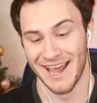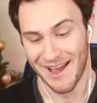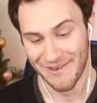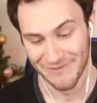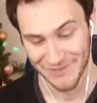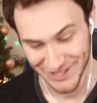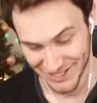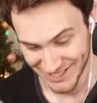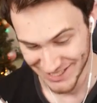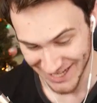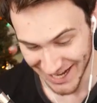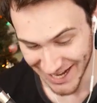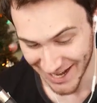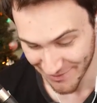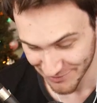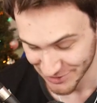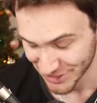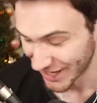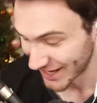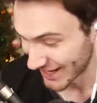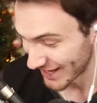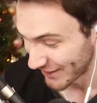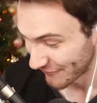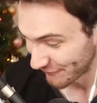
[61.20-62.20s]
I'm just saying, I'm
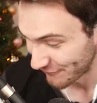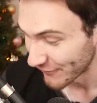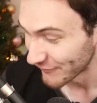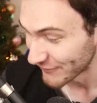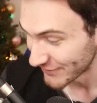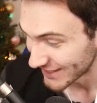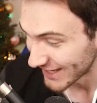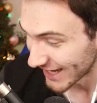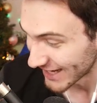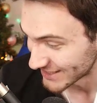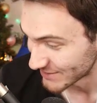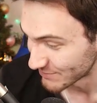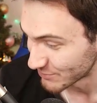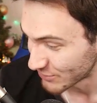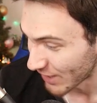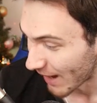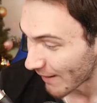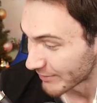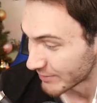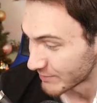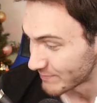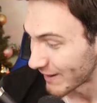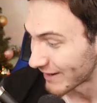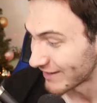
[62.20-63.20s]
trying to hit 50k
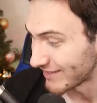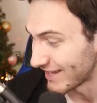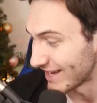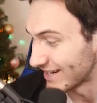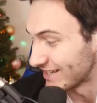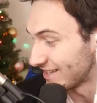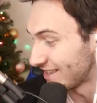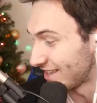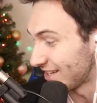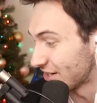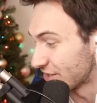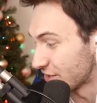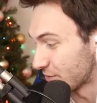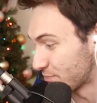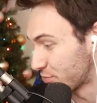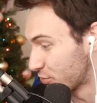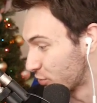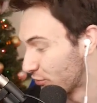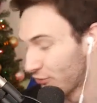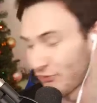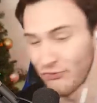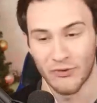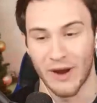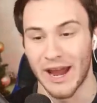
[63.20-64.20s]
subscribers by the end of the year to
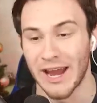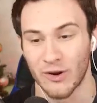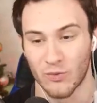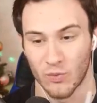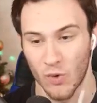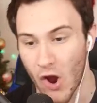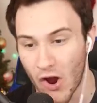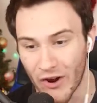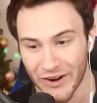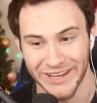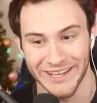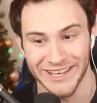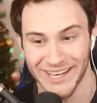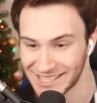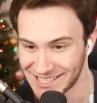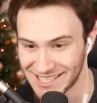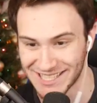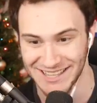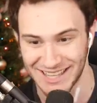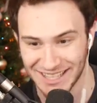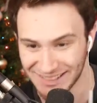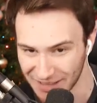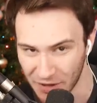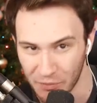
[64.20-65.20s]
prove Frank wrong. He
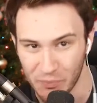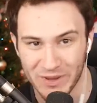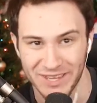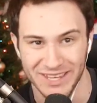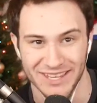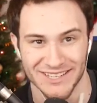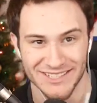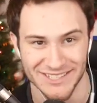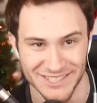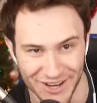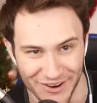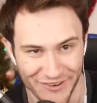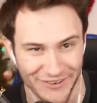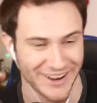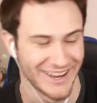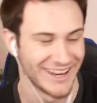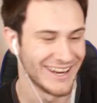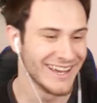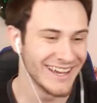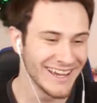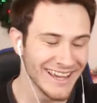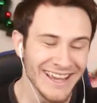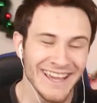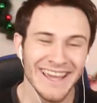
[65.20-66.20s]
doesn't think that we could do it.
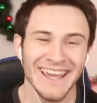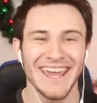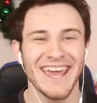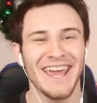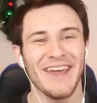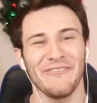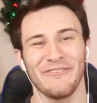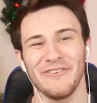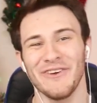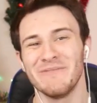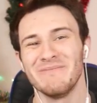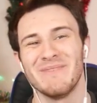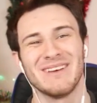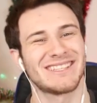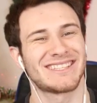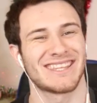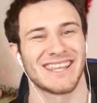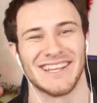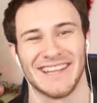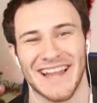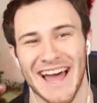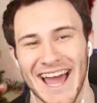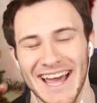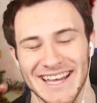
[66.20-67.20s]
If you missed
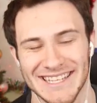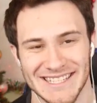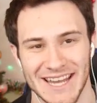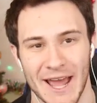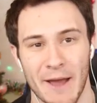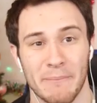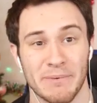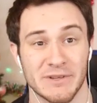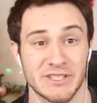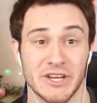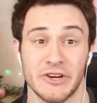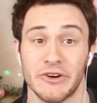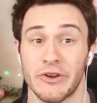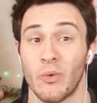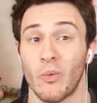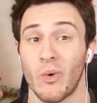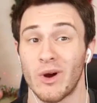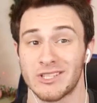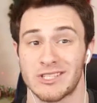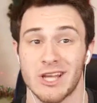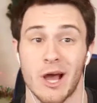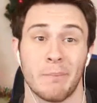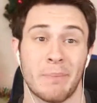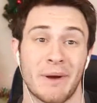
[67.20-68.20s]
the last episode, it
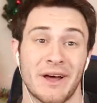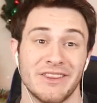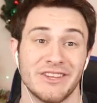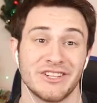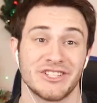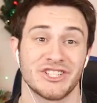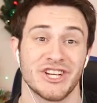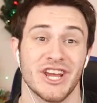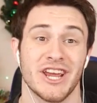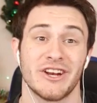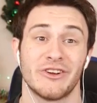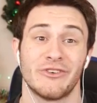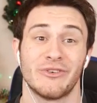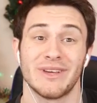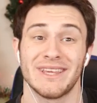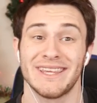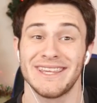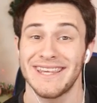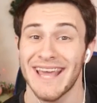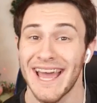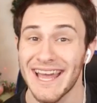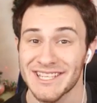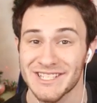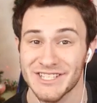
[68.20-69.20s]
was up on the channel
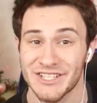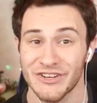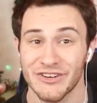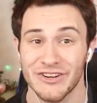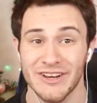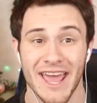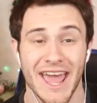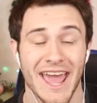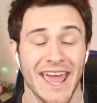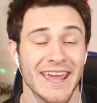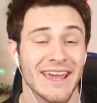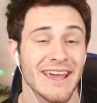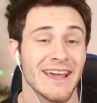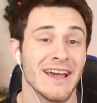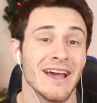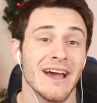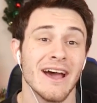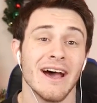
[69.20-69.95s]
yesterday.